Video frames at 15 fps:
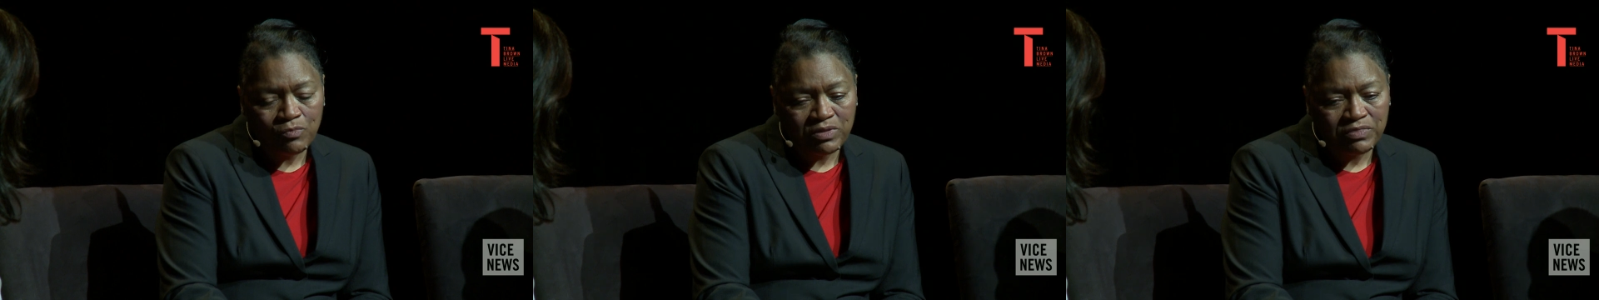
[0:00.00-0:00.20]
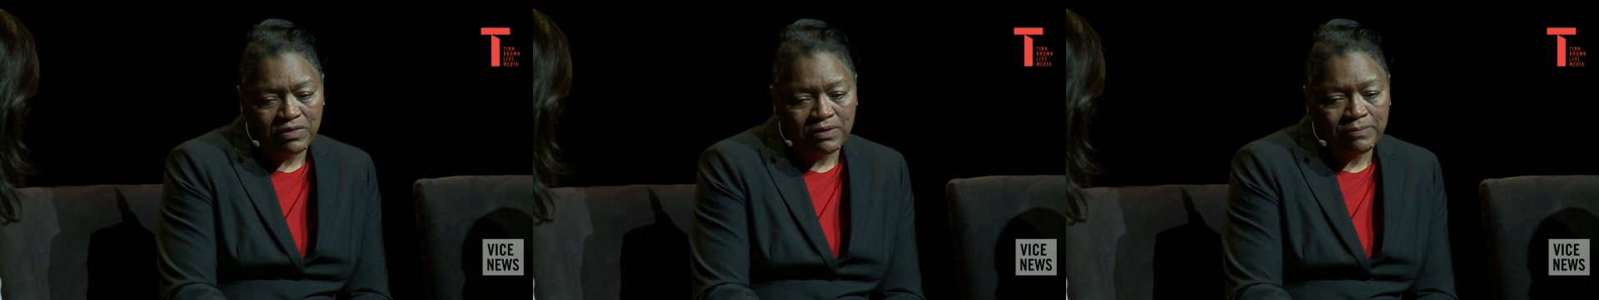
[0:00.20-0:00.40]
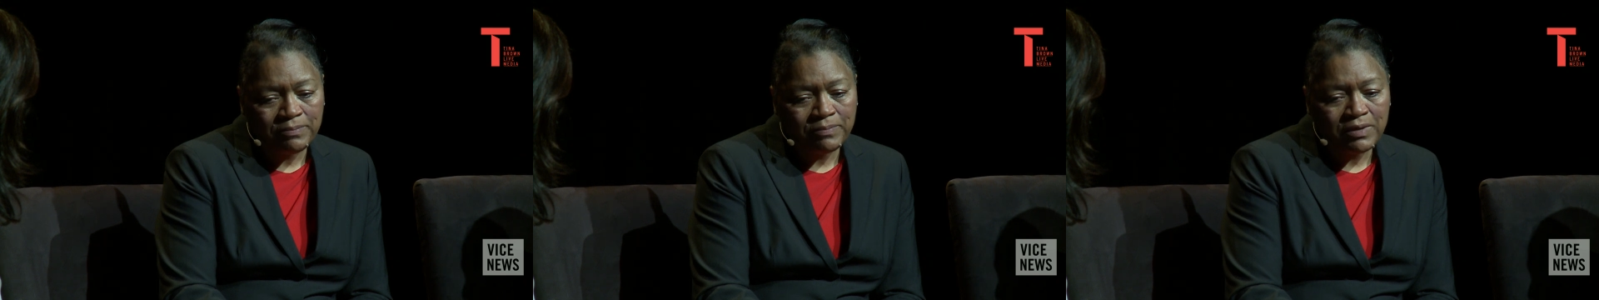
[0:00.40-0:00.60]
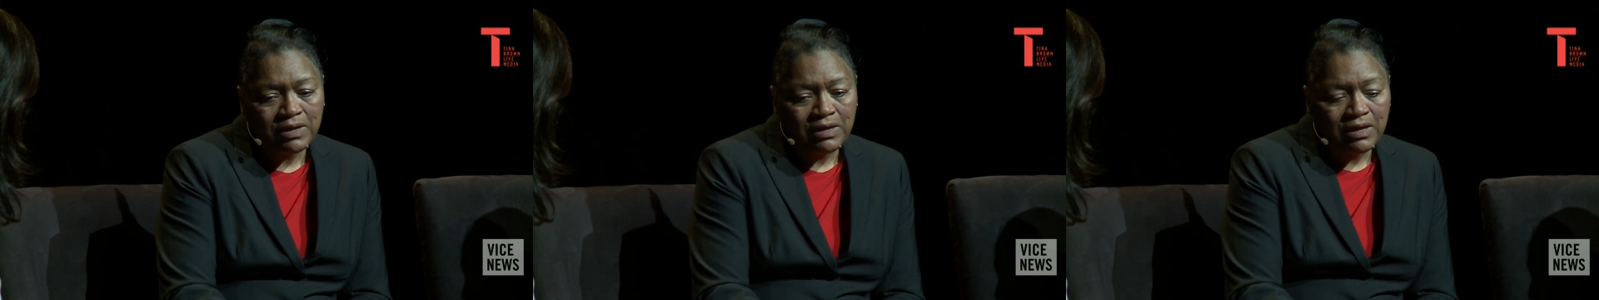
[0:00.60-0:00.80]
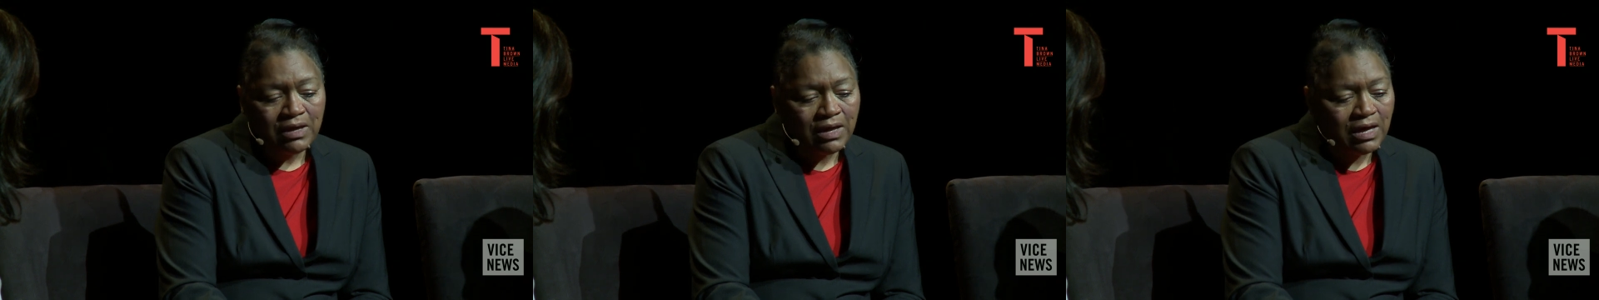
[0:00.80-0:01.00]
with him,
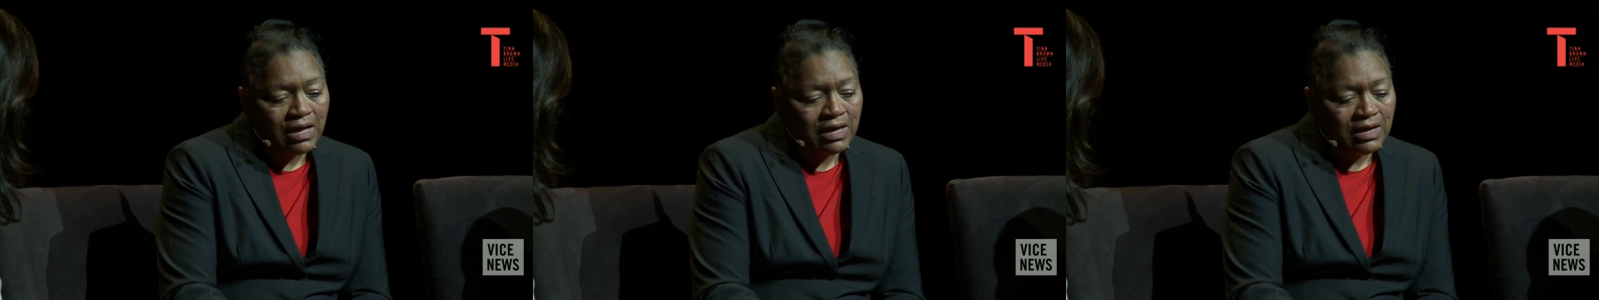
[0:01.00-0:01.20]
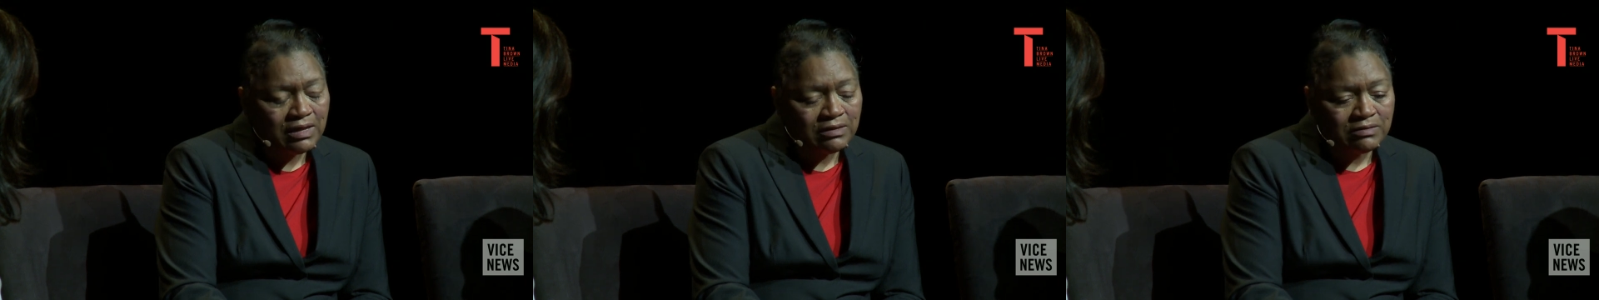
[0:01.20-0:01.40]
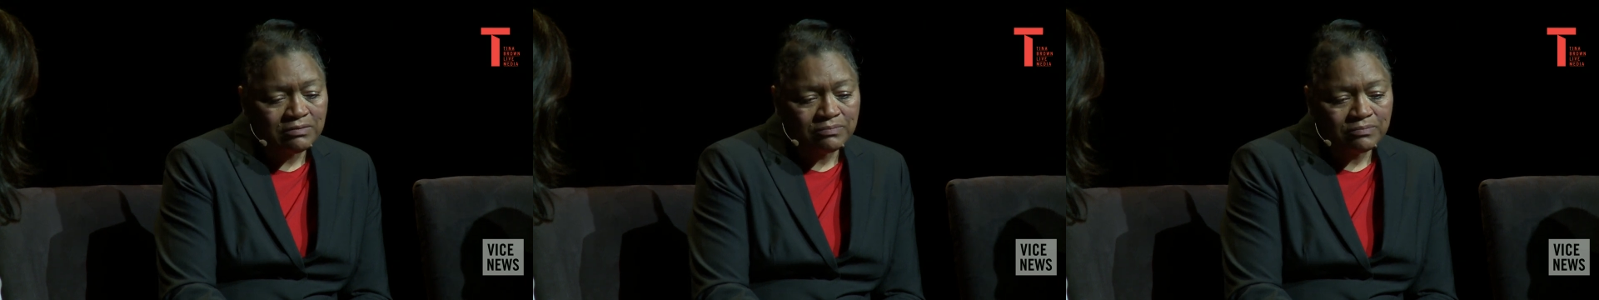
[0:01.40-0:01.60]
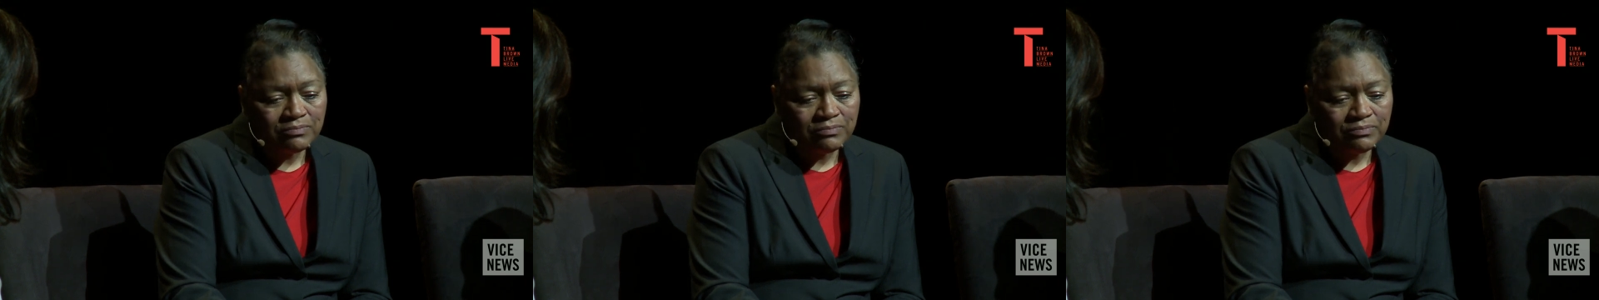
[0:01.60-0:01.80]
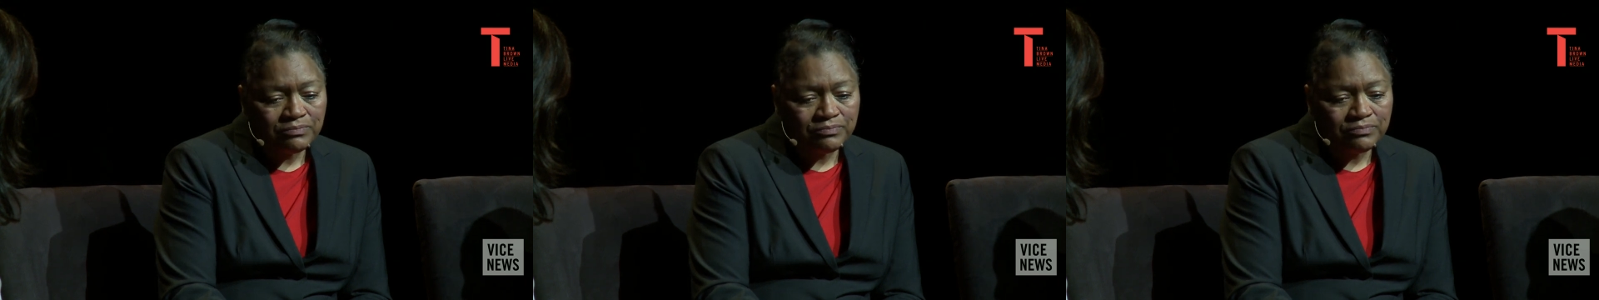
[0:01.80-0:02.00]
and
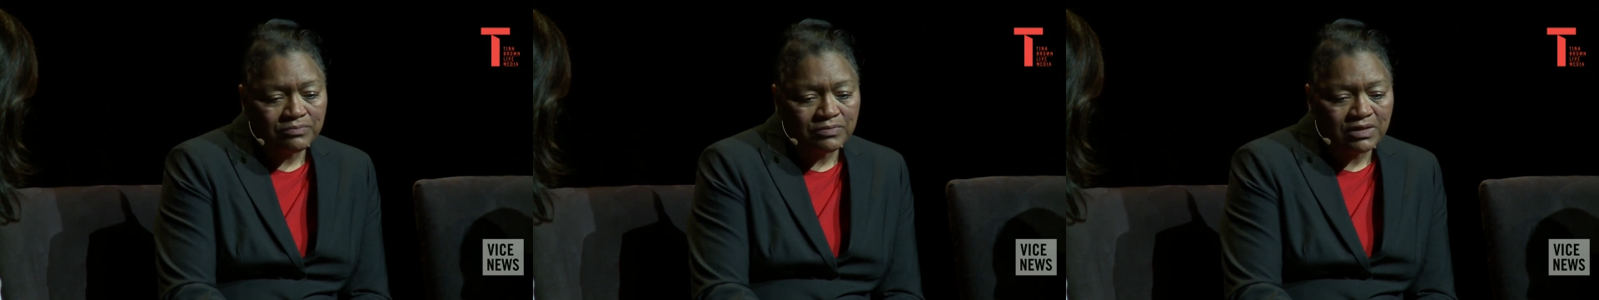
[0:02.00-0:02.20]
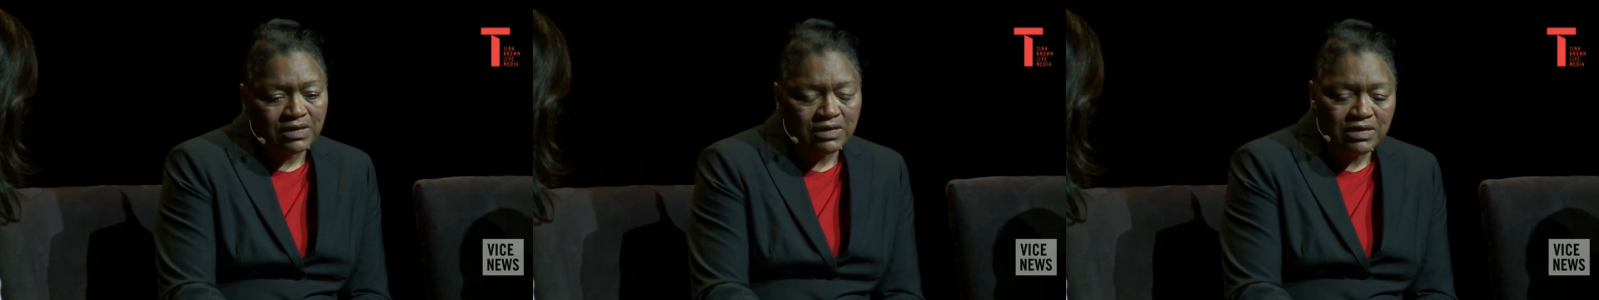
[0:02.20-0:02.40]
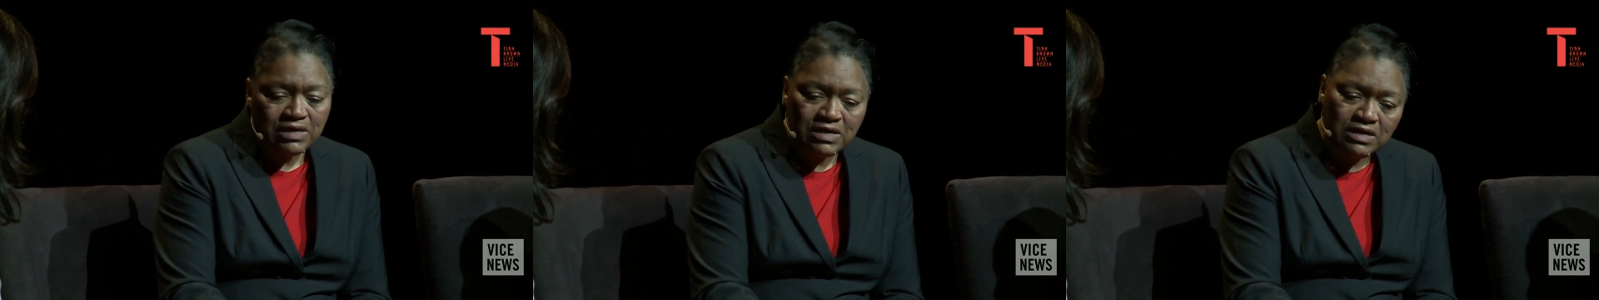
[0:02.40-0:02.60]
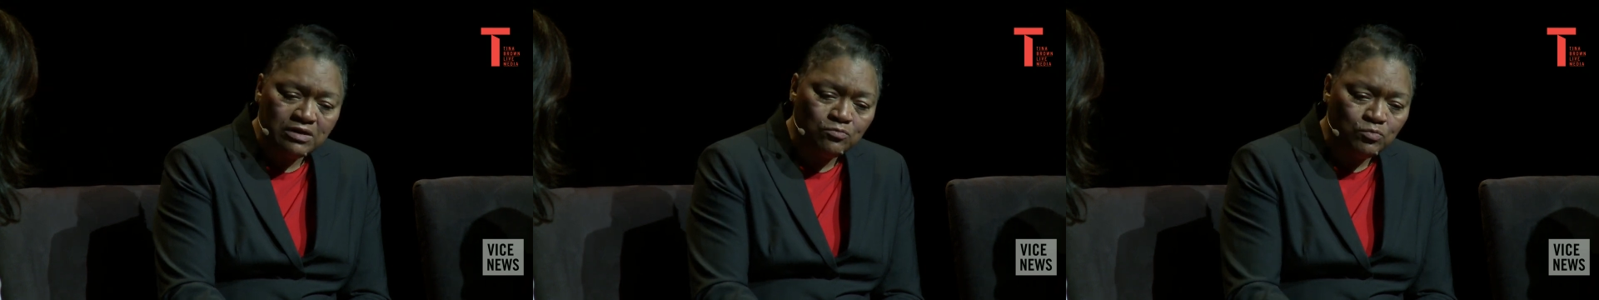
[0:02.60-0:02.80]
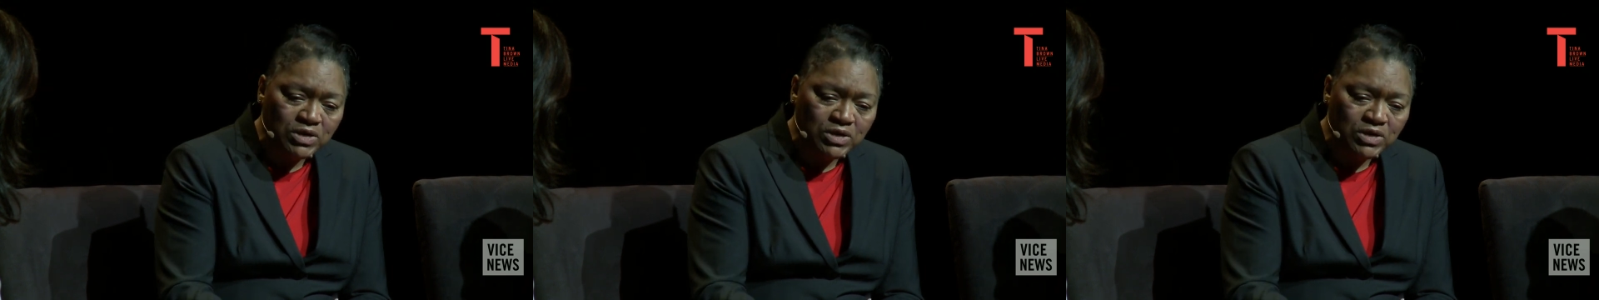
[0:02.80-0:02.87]
he.